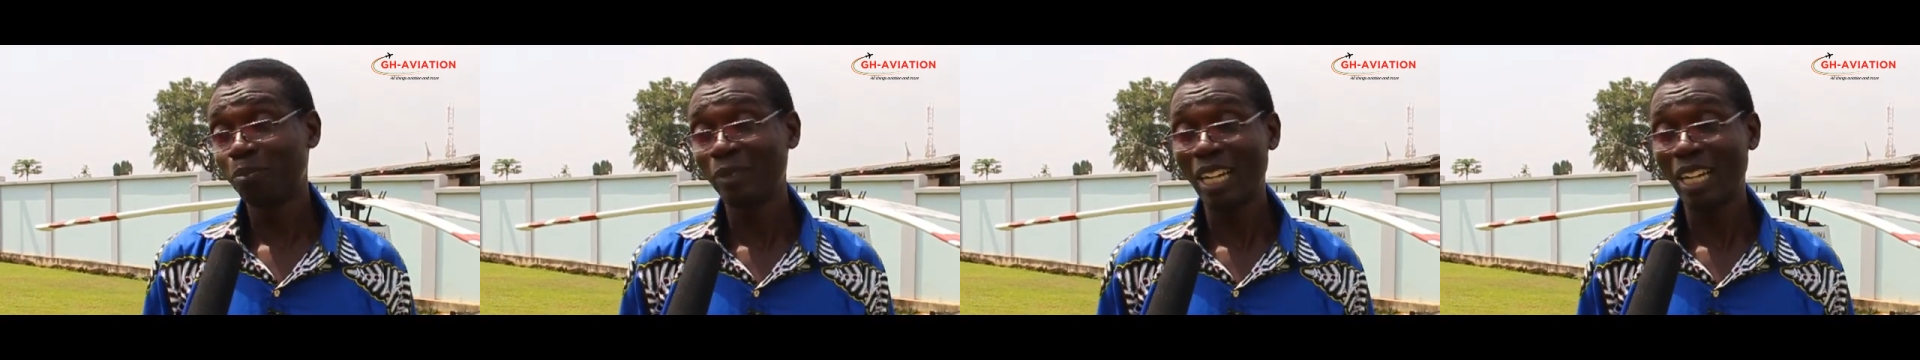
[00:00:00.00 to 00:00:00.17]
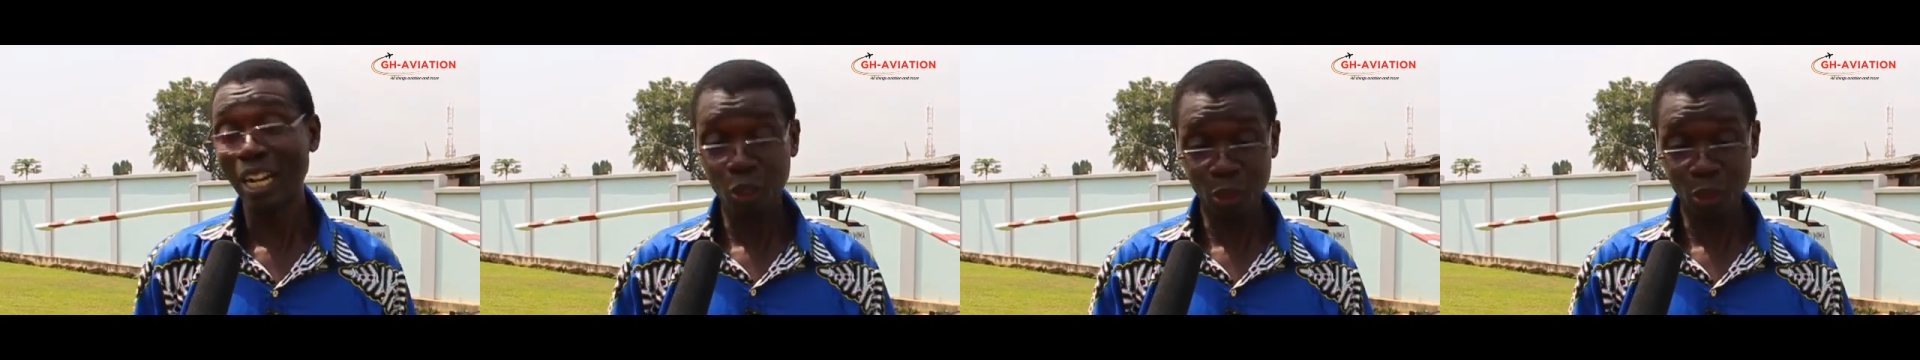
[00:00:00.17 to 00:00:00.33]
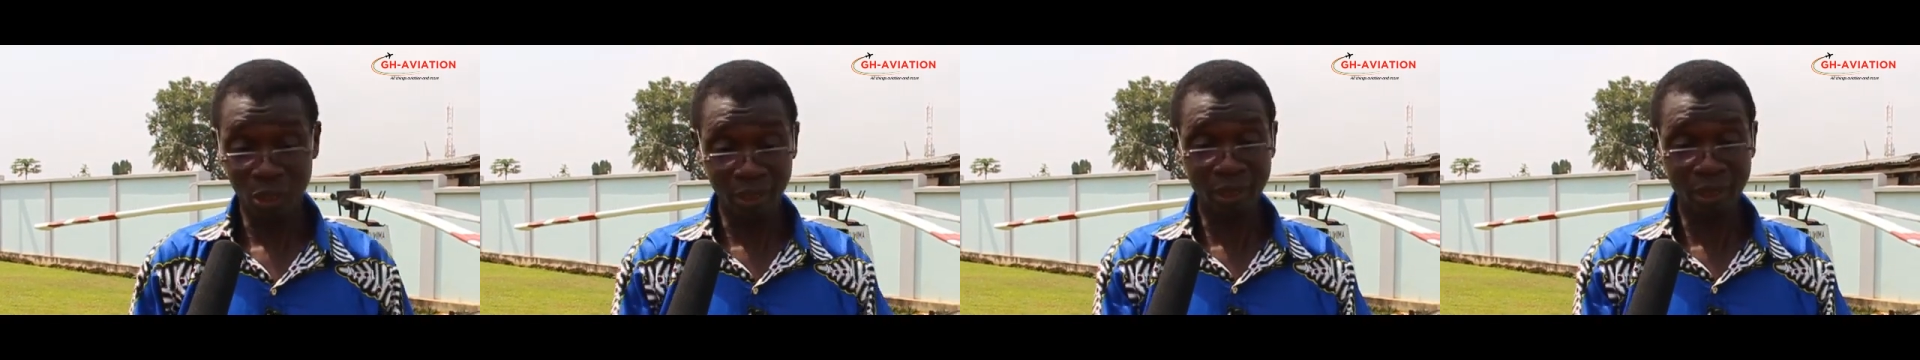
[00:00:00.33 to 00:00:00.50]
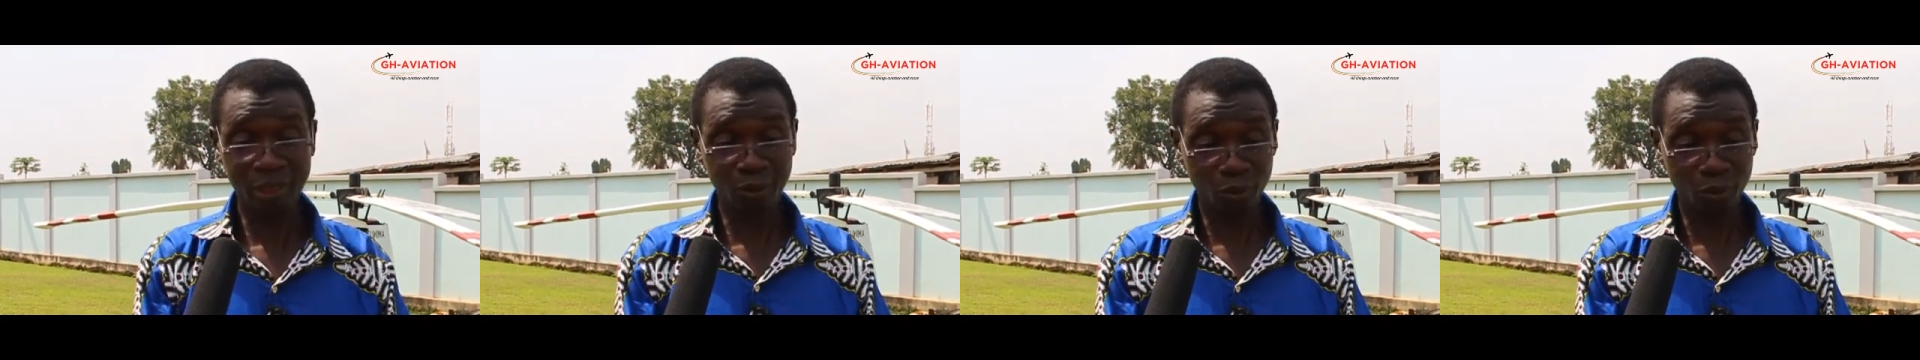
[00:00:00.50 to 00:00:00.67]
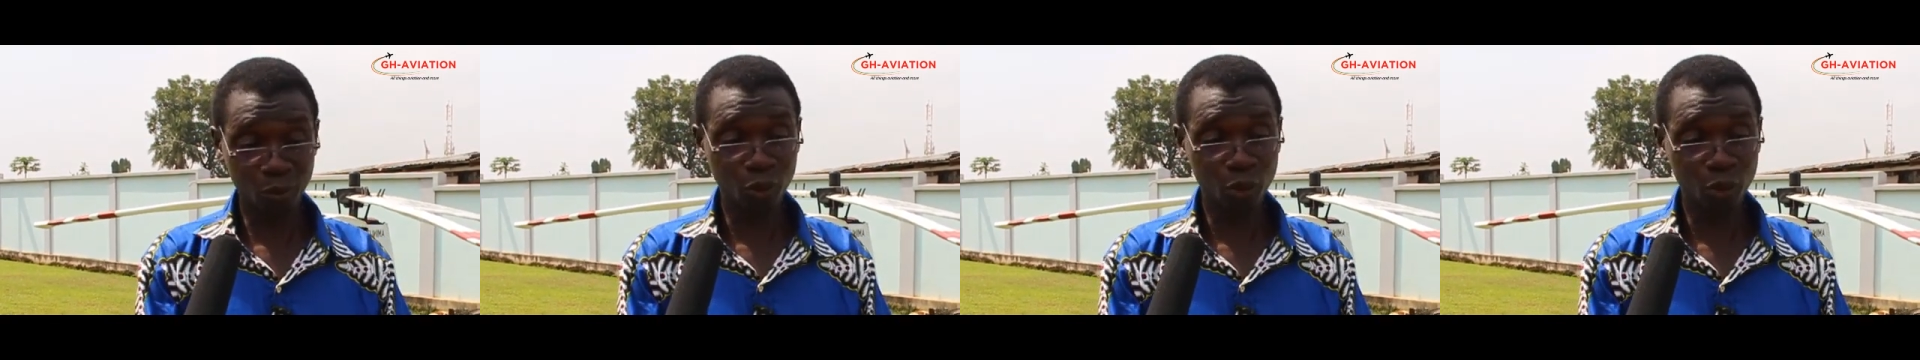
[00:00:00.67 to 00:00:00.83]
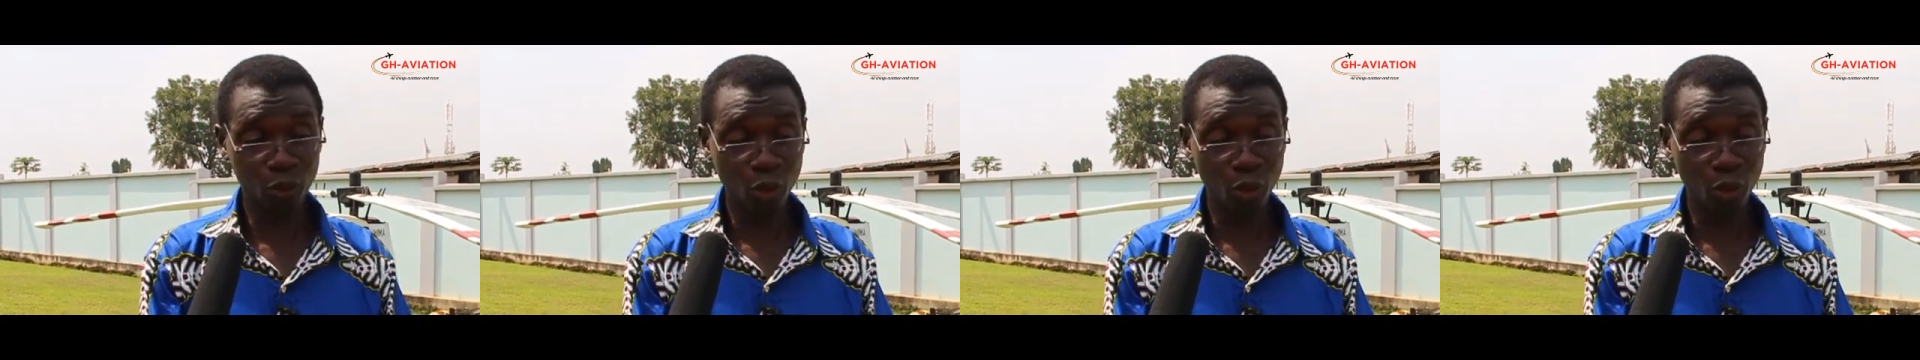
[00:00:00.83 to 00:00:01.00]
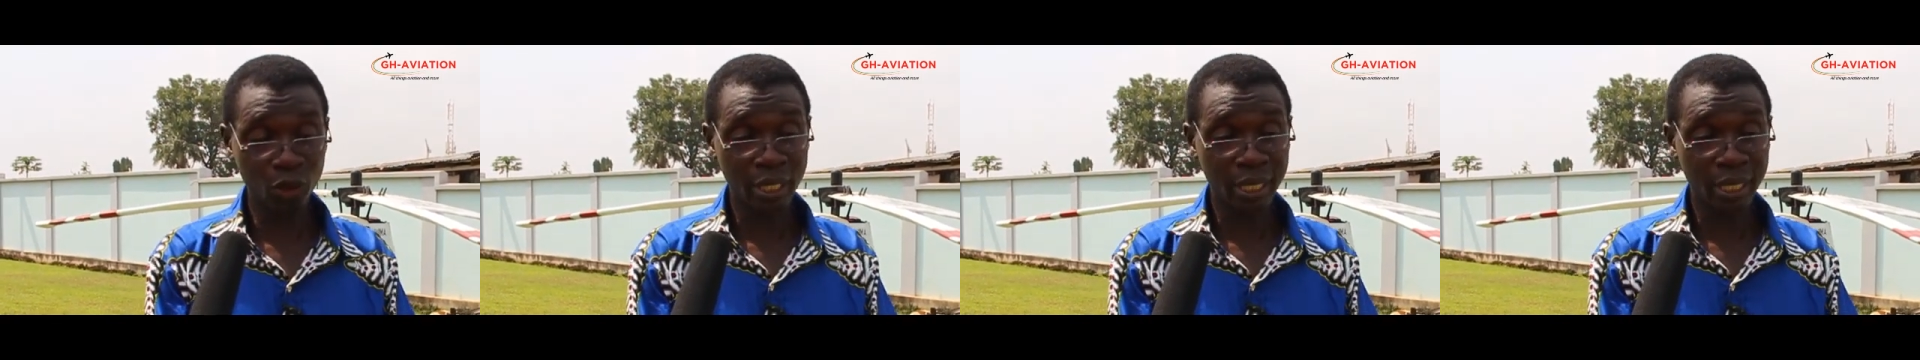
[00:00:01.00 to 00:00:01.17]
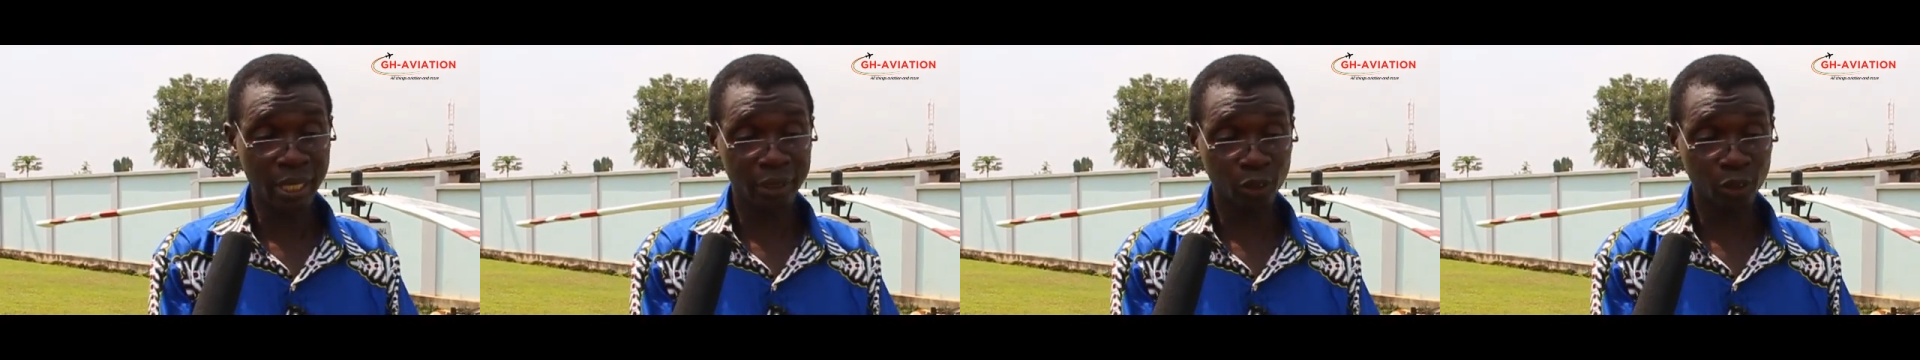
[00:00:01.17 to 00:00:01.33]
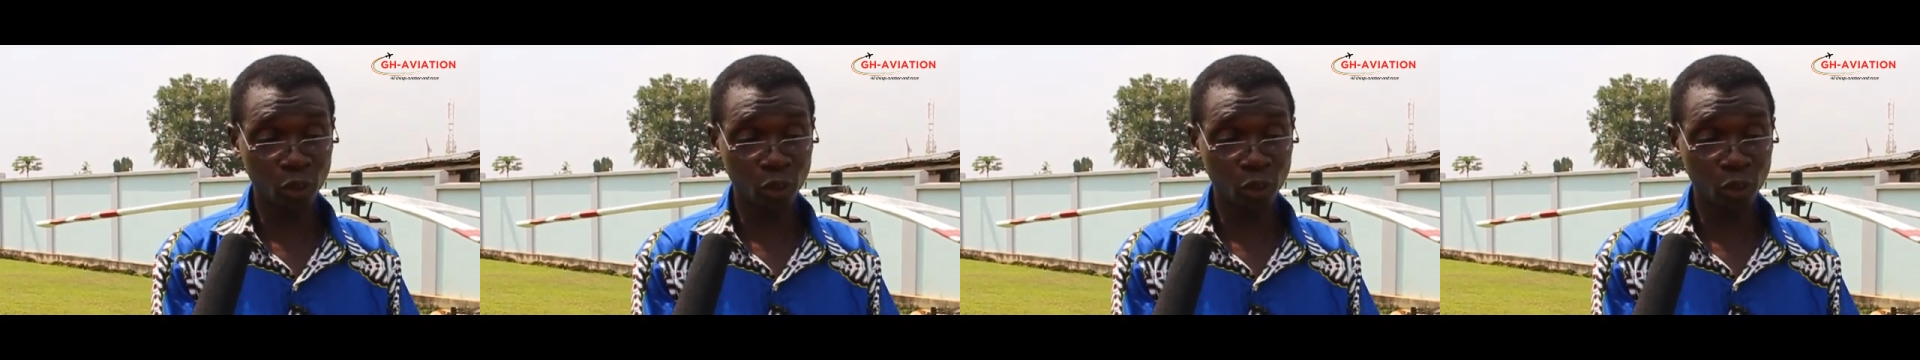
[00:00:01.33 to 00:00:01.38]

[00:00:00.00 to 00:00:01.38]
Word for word: I was told, uh,